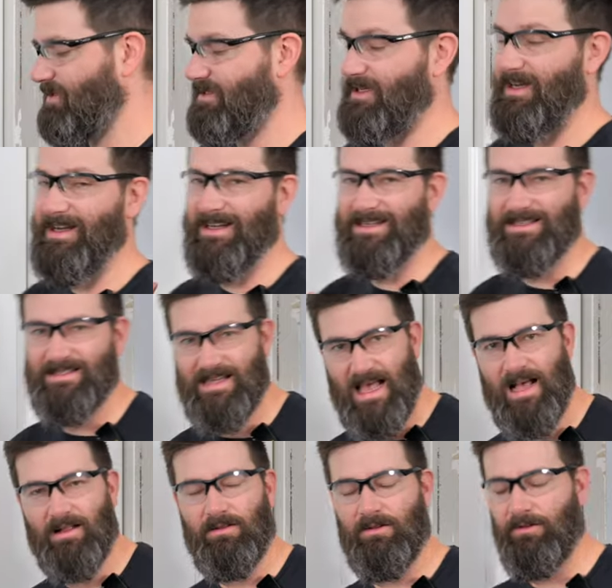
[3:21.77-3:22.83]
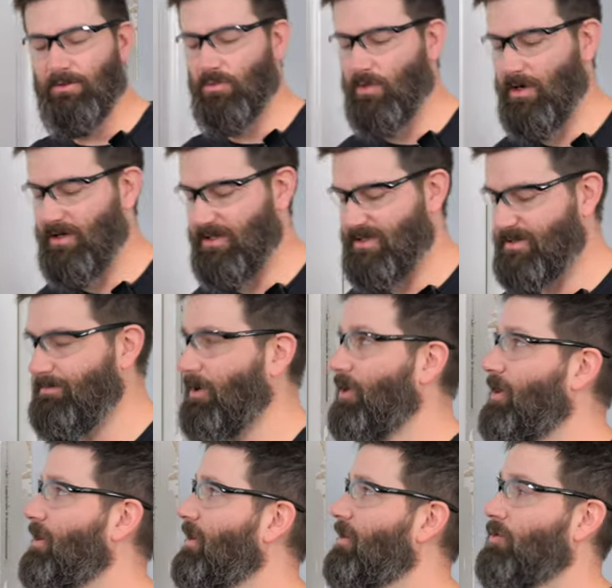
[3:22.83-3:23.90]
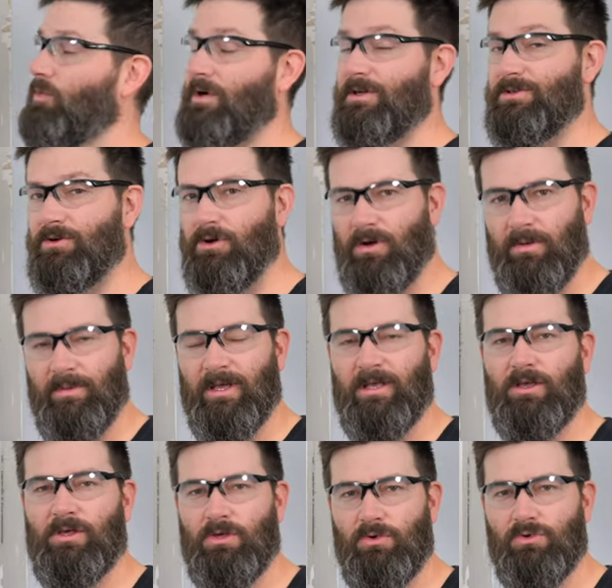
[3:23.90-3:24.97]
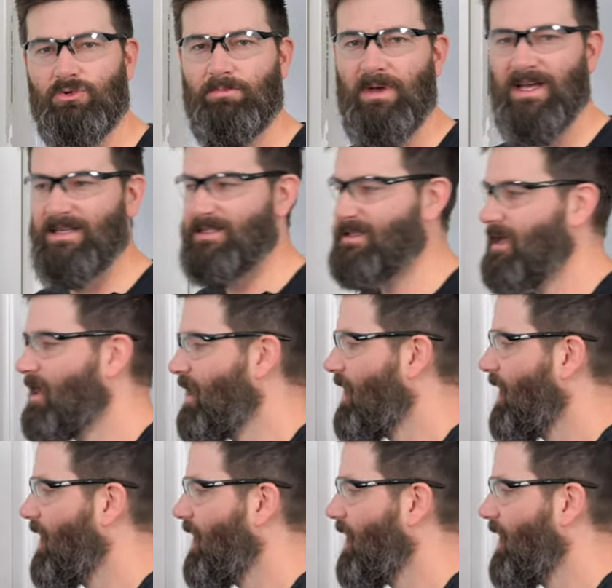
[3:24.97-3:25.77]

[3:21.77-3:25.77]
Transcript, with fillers: this in exactly the right spot. Otherwise you're going to make a huge mess.